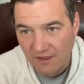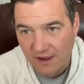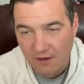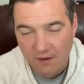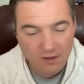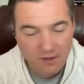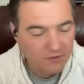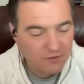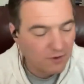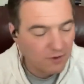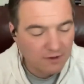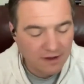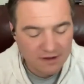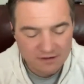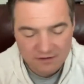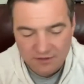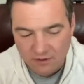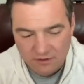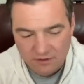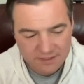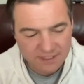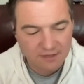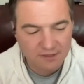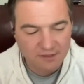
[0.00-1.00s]
Oh,
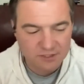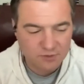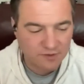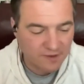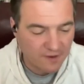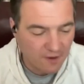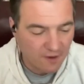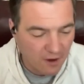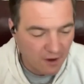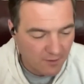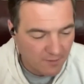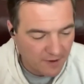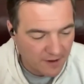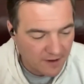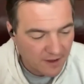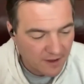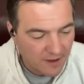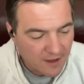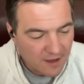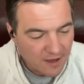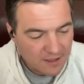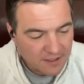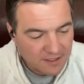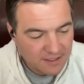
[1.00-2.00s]
don't tell us where they are, but
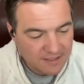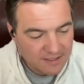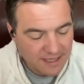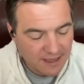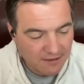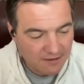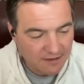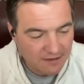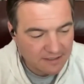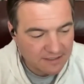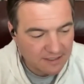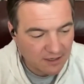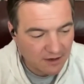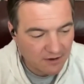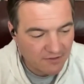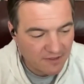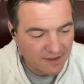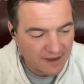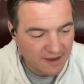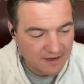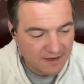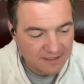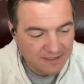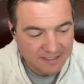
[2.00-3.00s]
just tell us: are
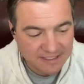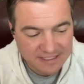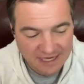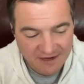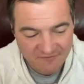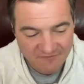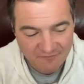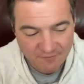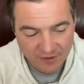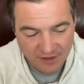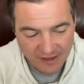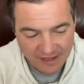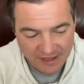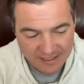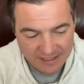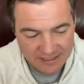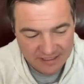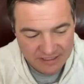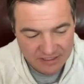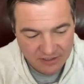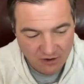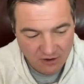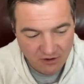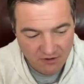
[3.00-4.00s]
they in a safe
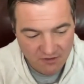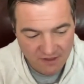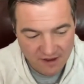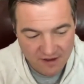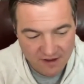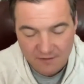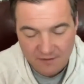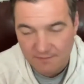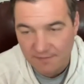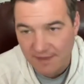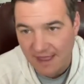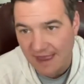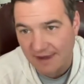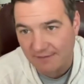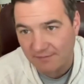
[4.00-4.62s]
place? Or are they in a bad